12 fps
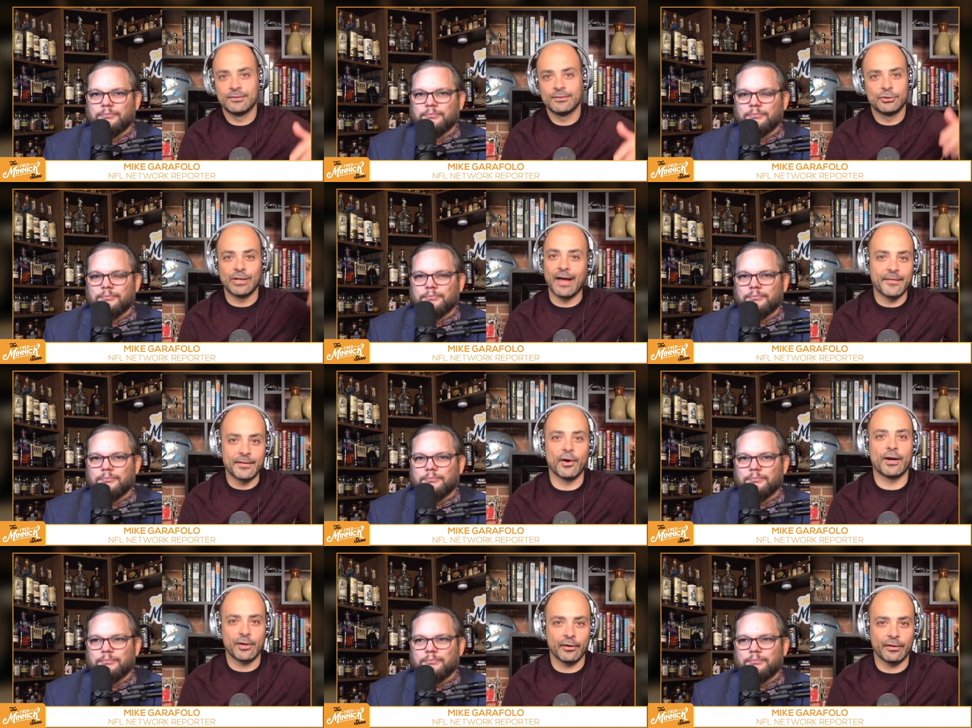Speaker 1: shot in the
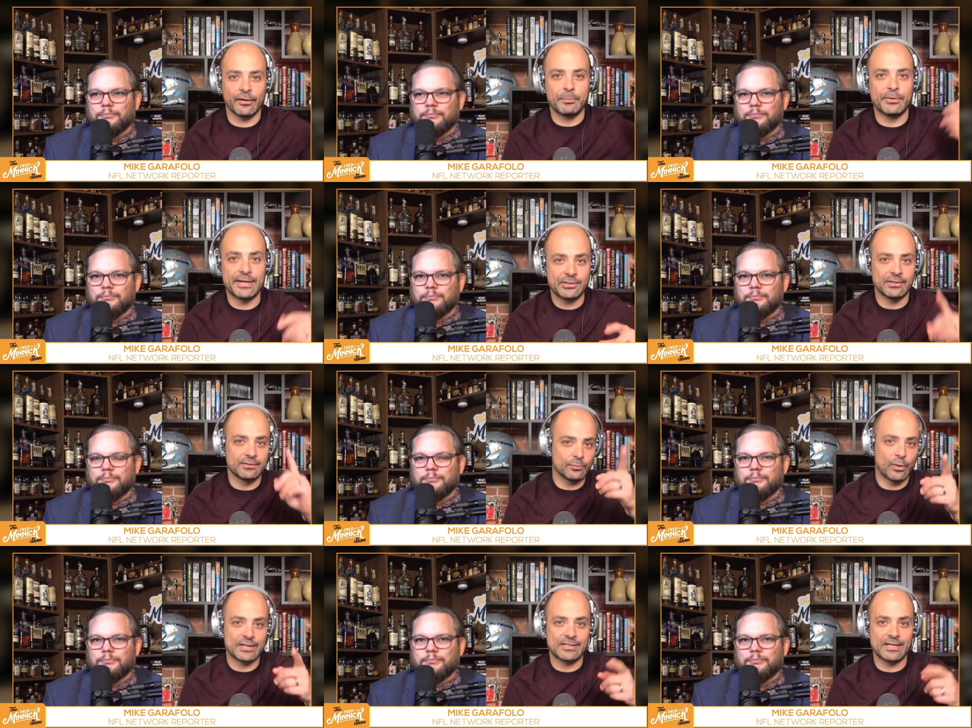dark early prediction
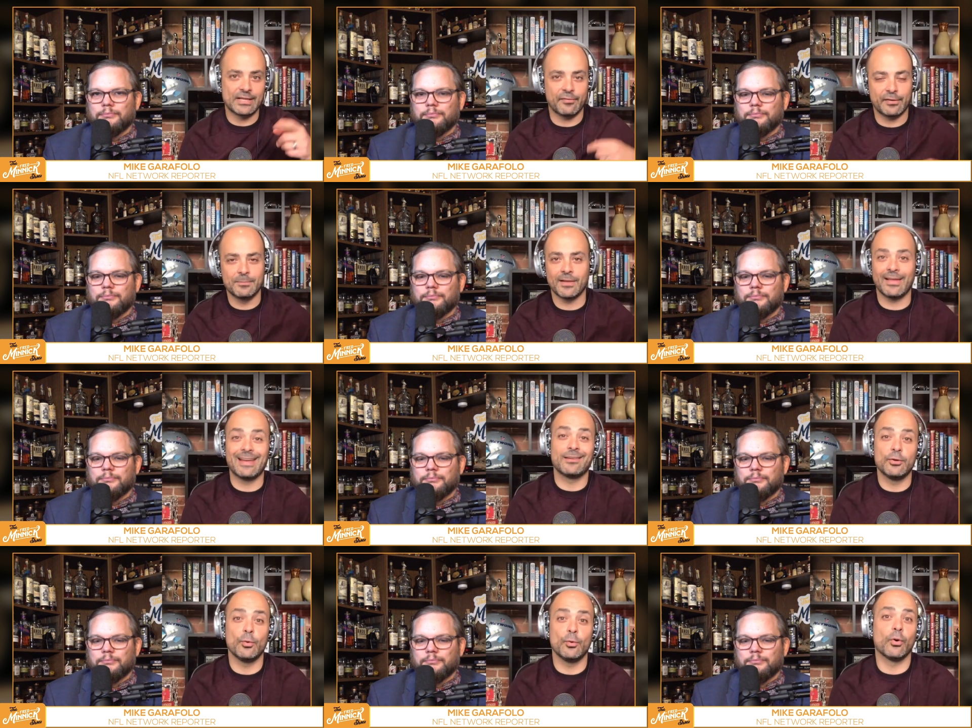watch out for him to land in
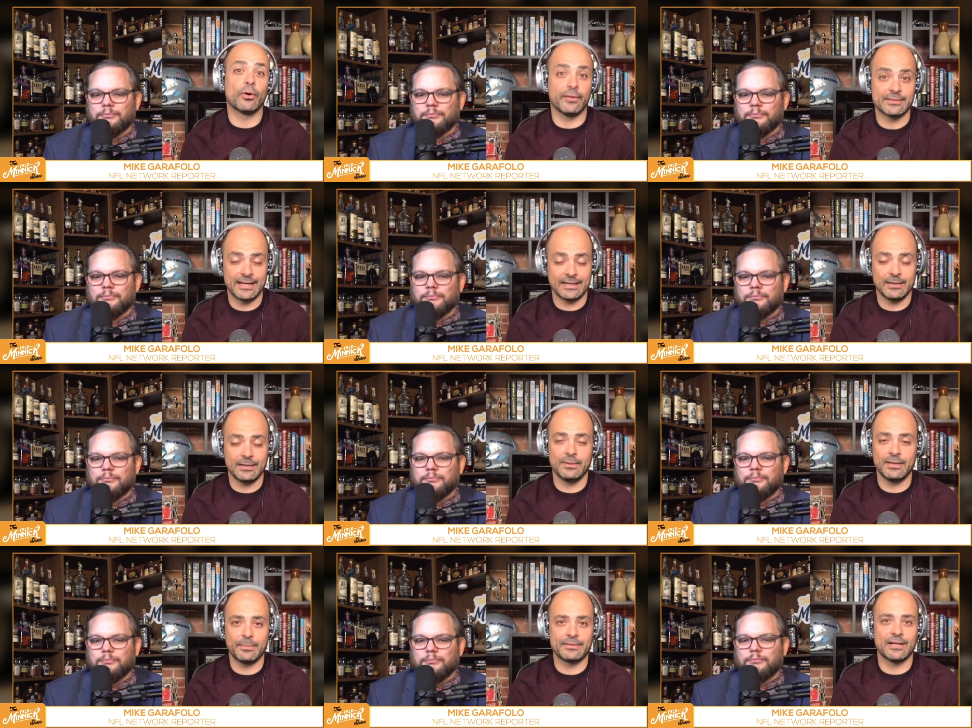New Orleans. That could be a
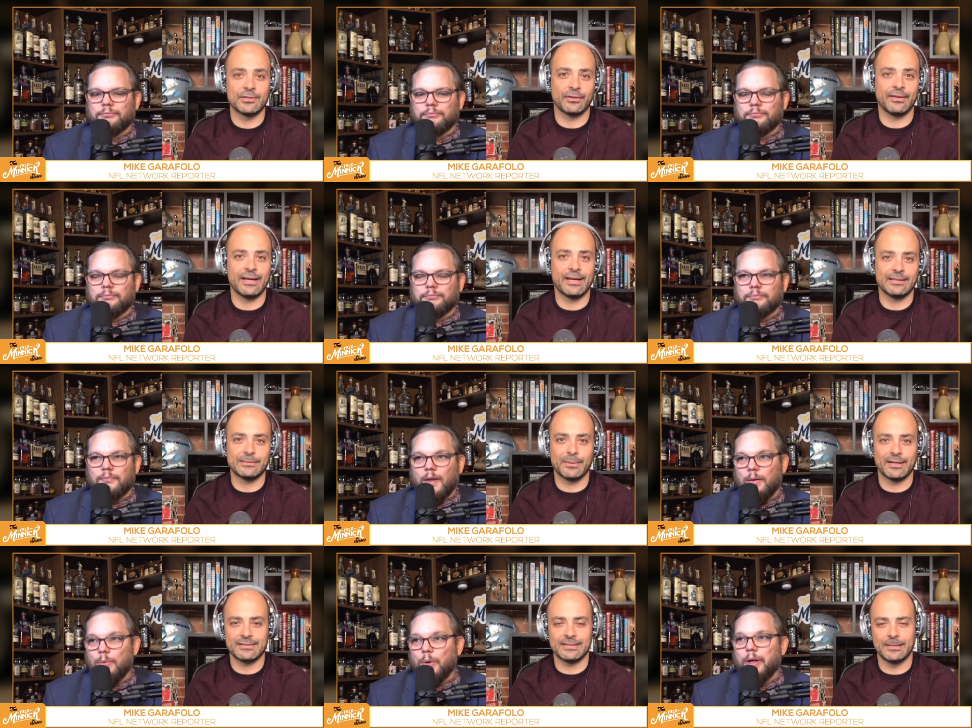potential landing
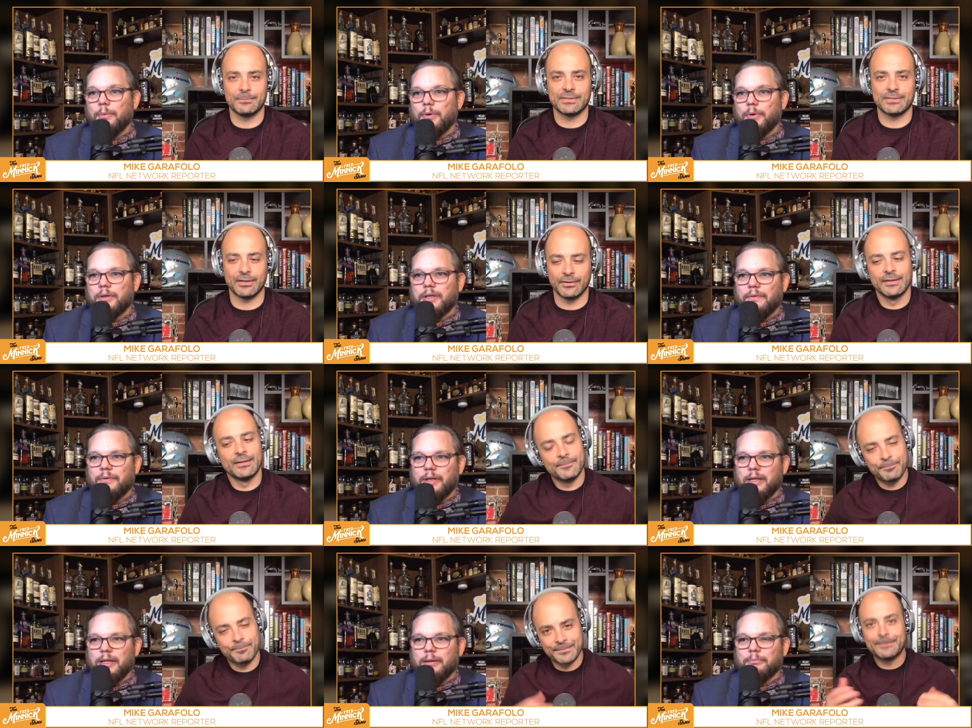spot to right, him. Watch so,
Speaker 2: out for
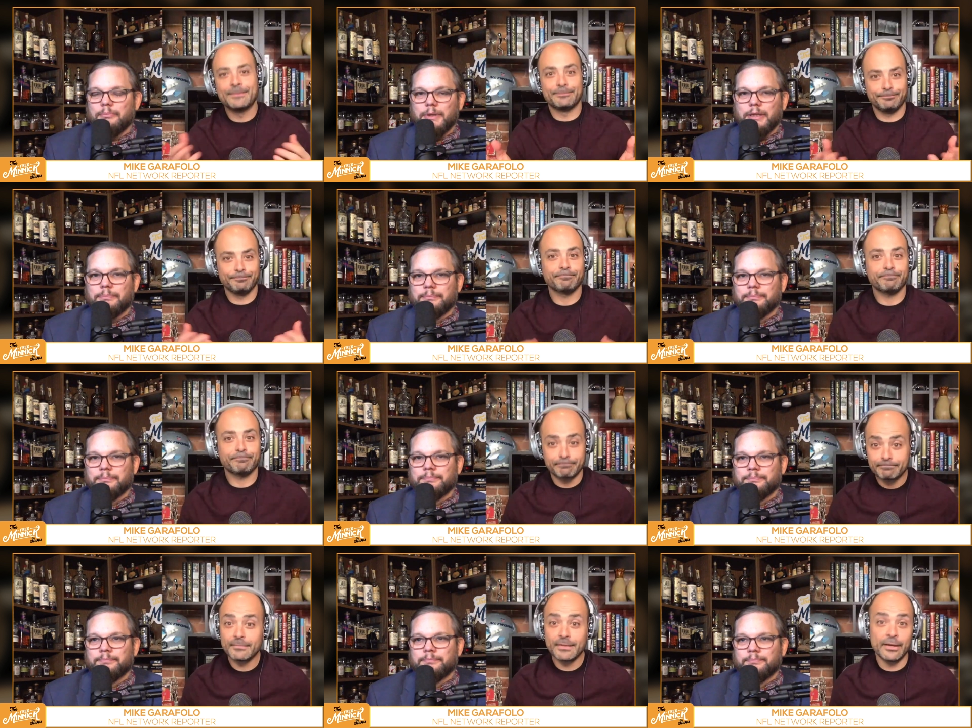them. Yeah.
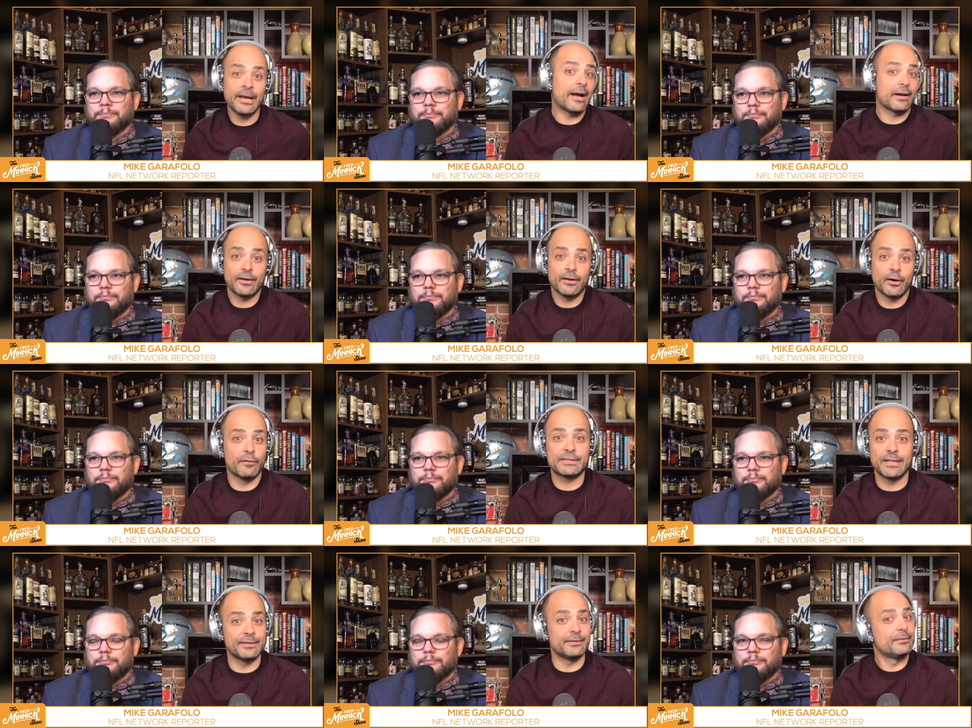
Speaker 1: Yeah. All of a
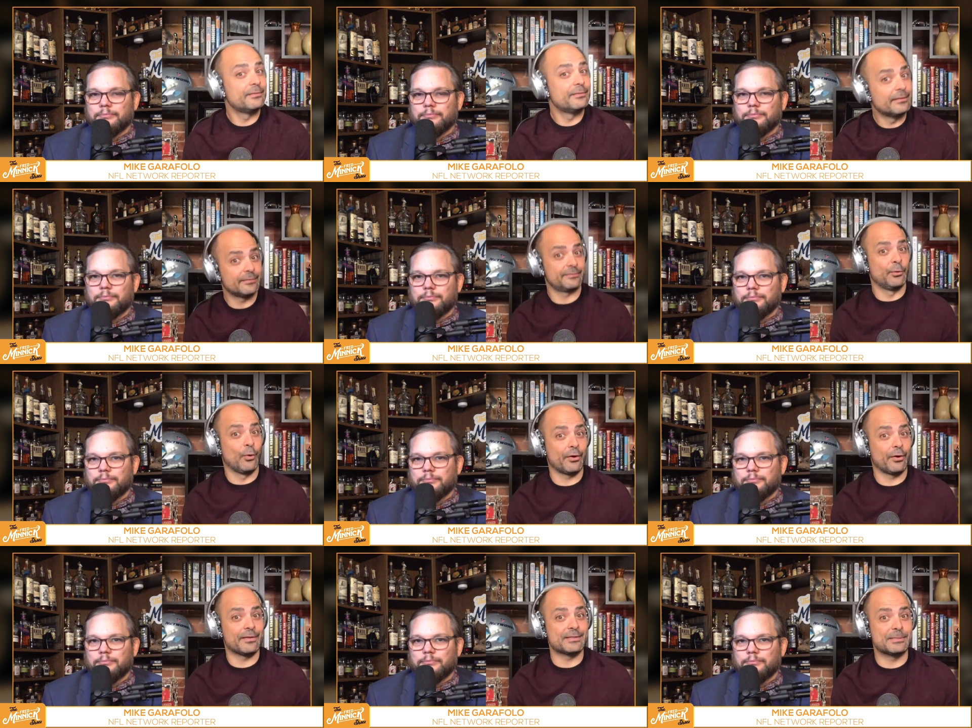sudden, New
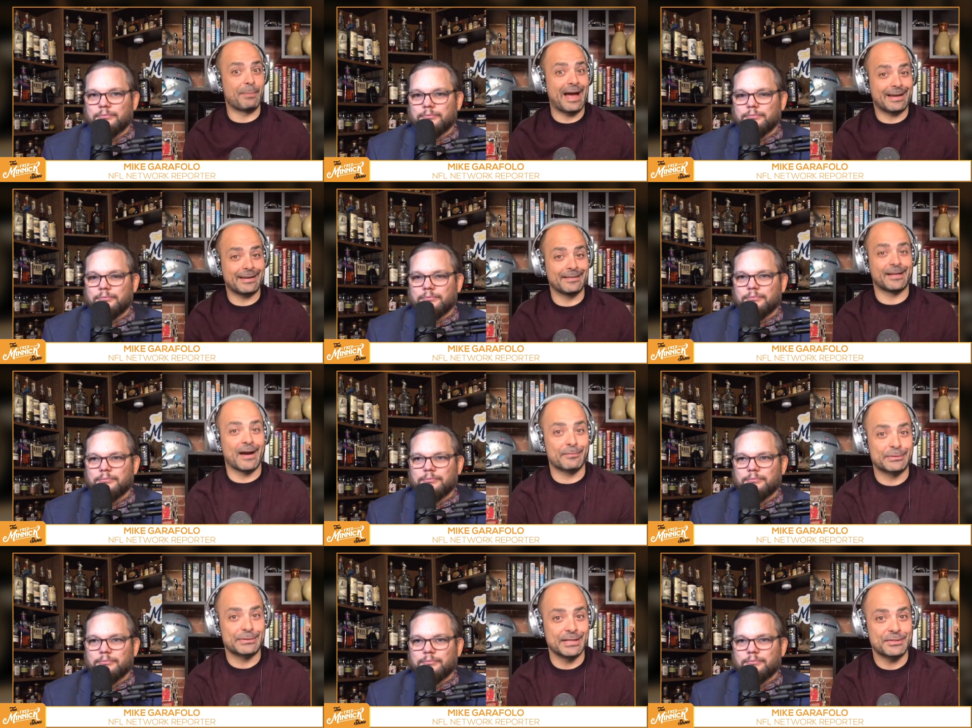Orleans is back in the
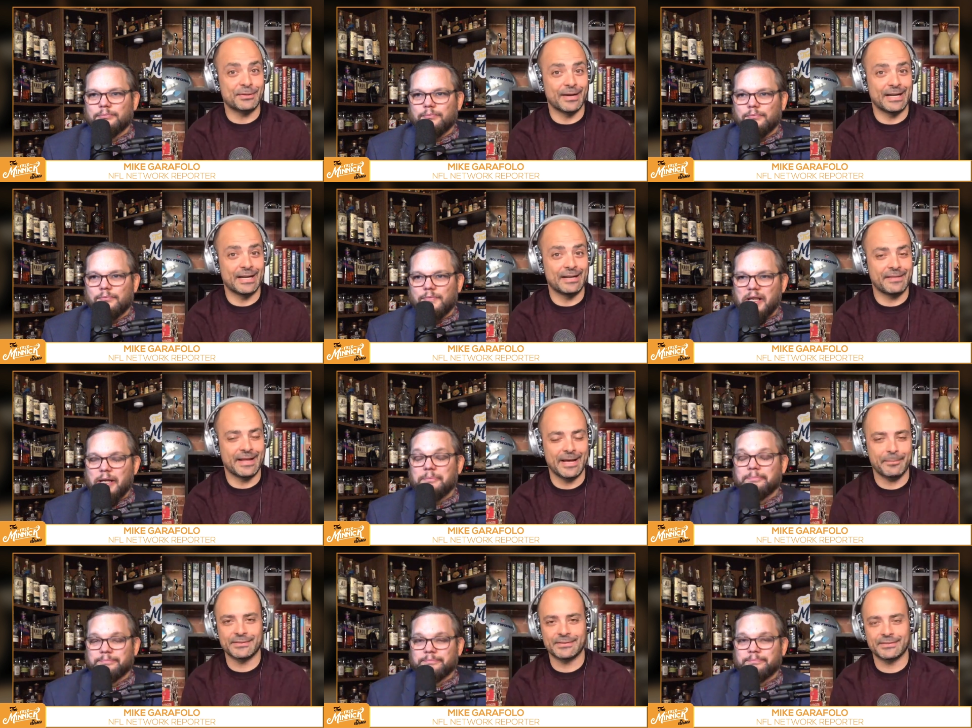conversation, right? If yeah. that
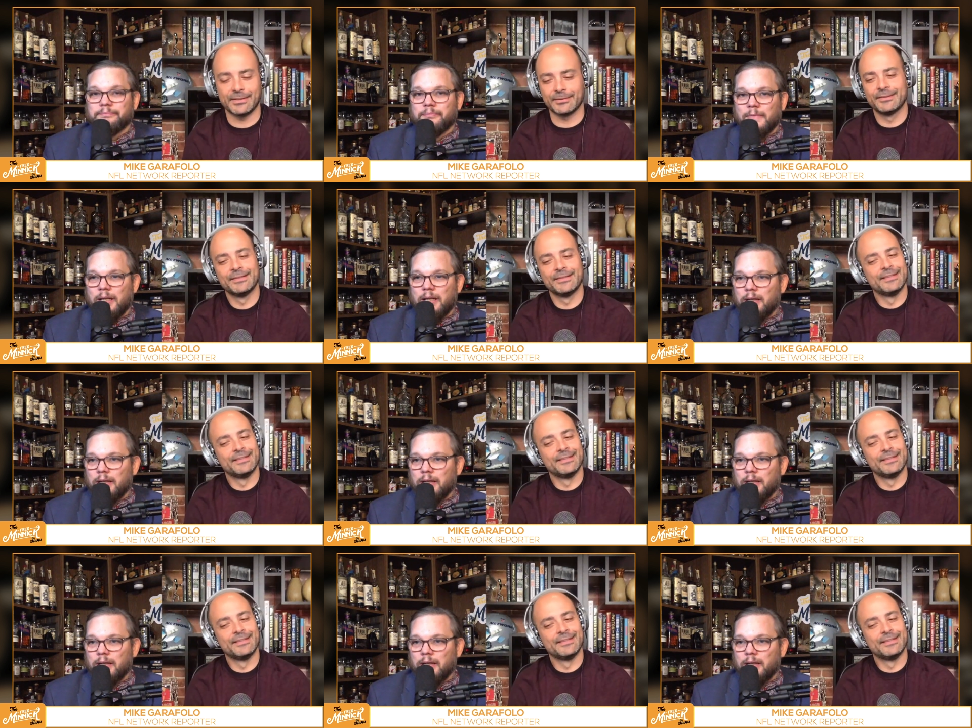happens. So